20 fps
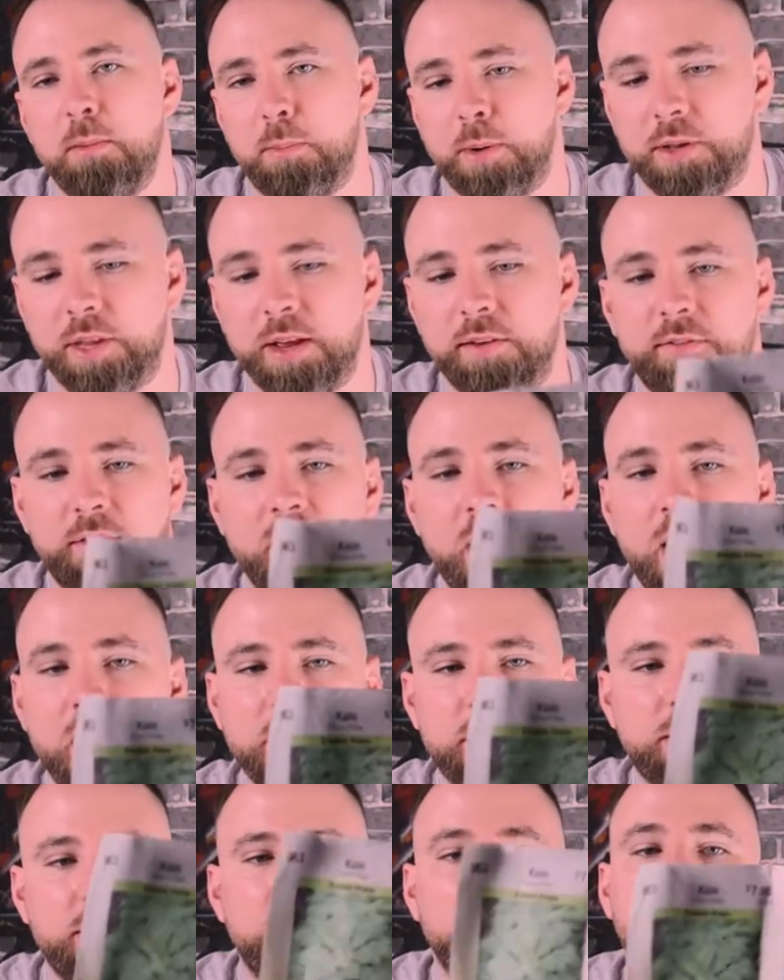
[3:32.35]
but they've
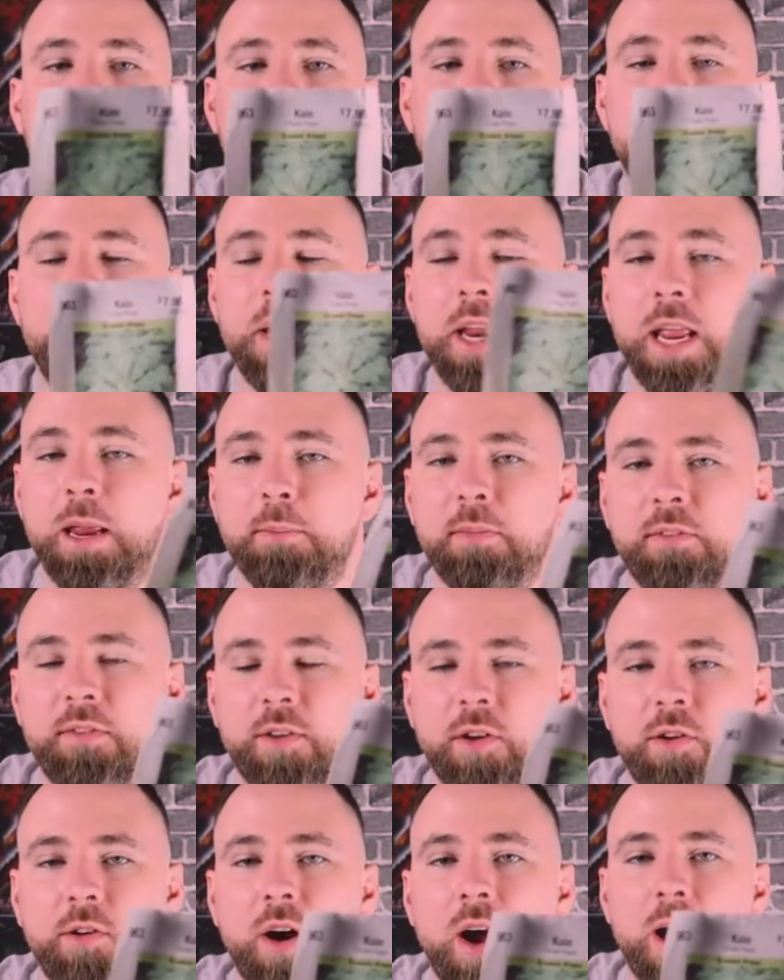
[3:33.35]
got the name of
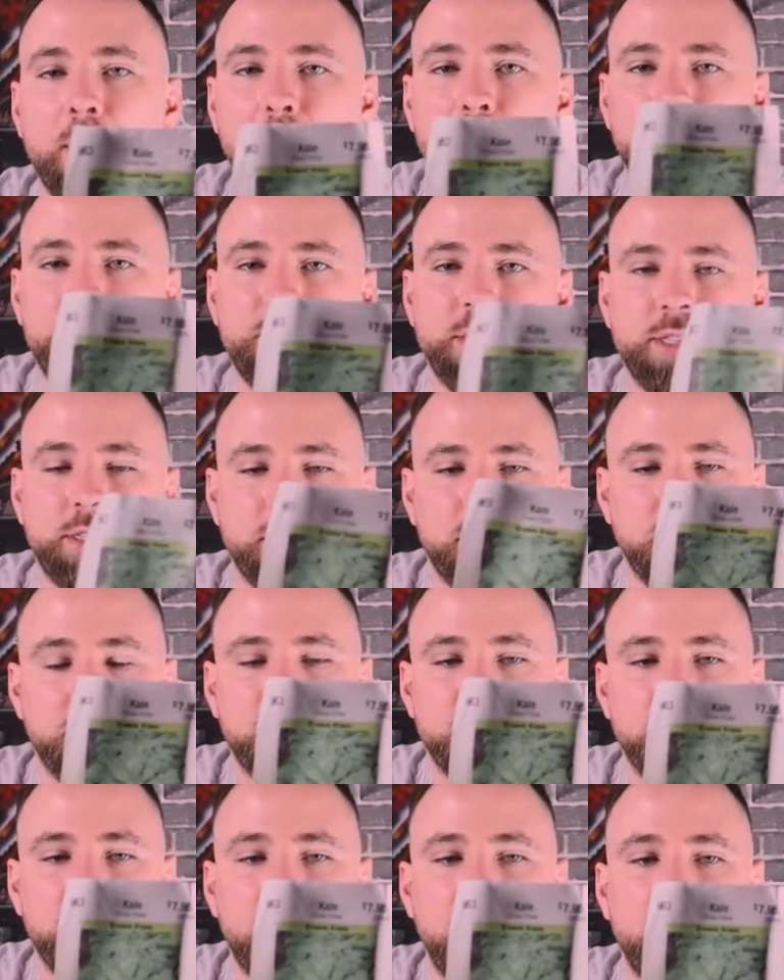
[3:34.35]
the crop, which is,
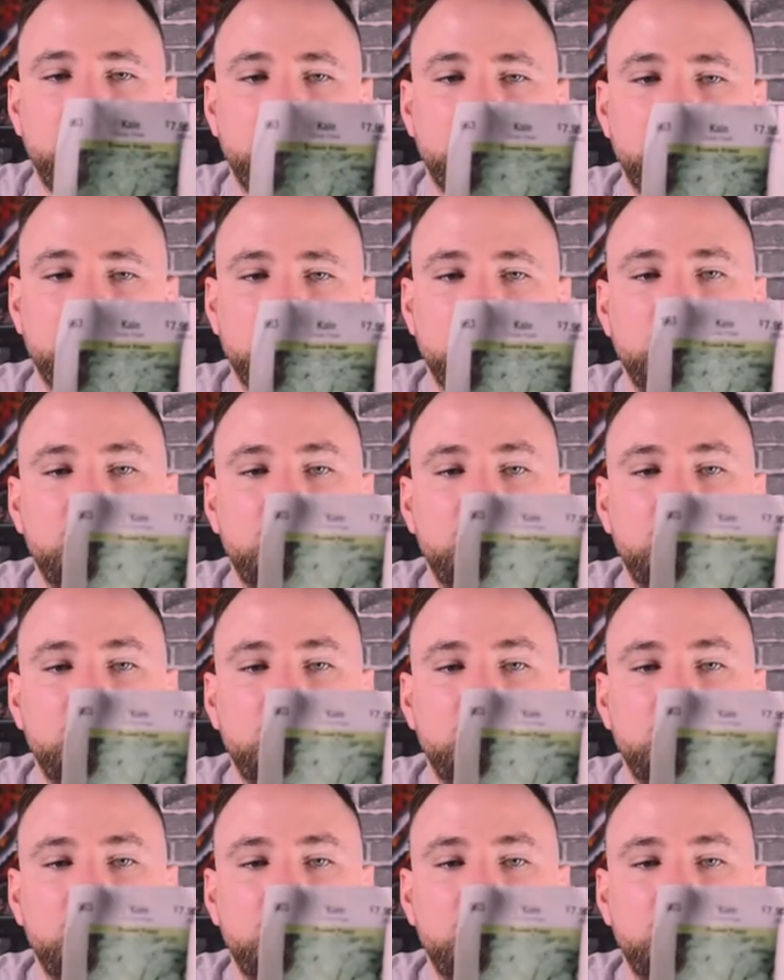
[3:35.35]
this is kale.